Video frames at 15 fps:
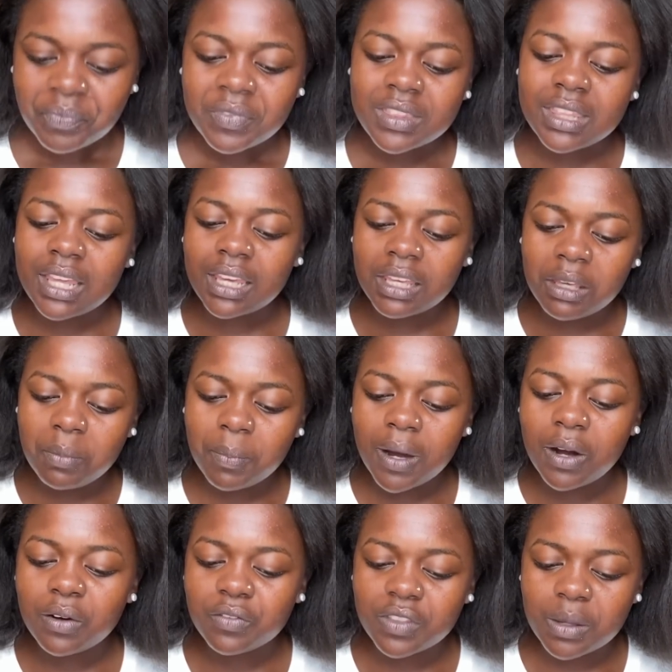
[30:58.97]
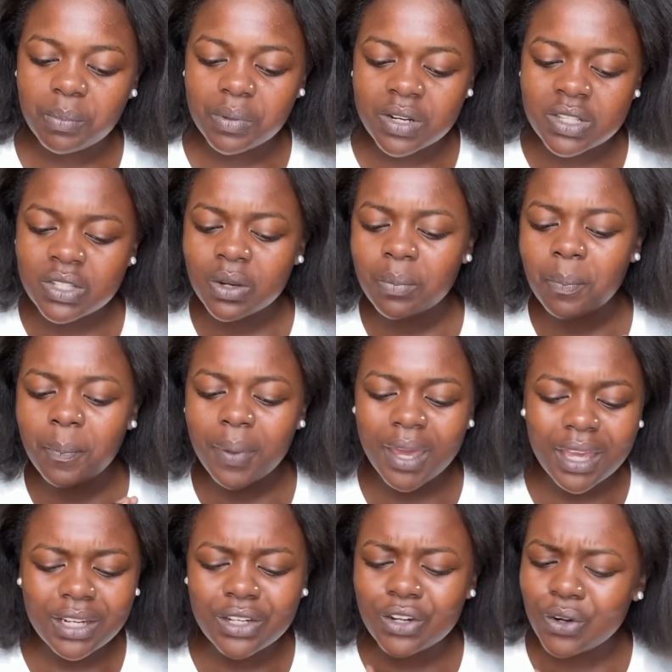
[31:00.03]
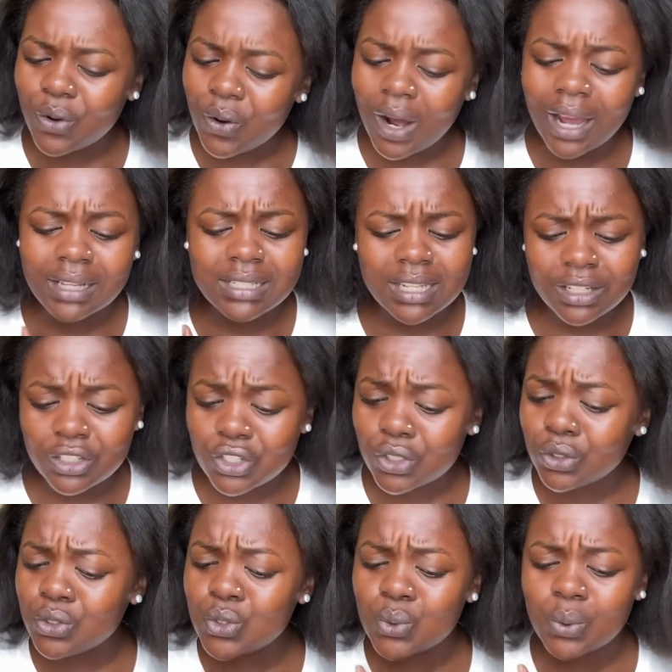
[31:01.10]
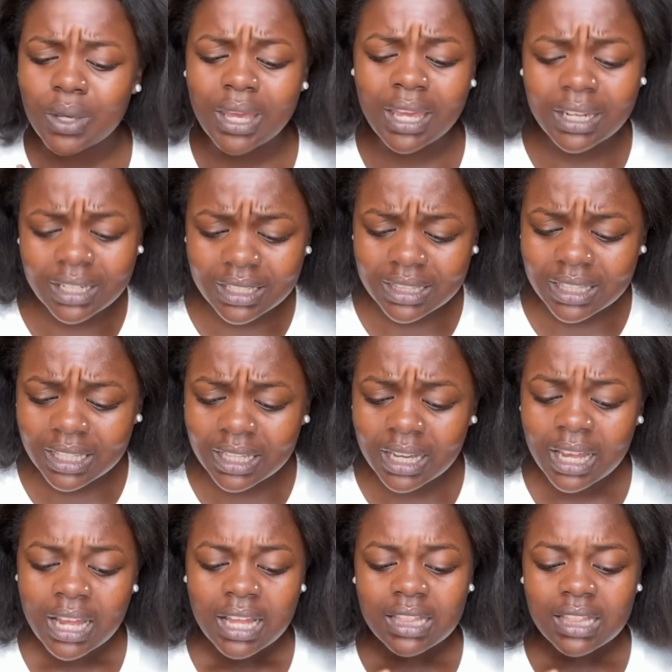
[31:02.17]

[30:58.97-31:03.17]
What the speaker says: The keeper of the prison paid no attention to anything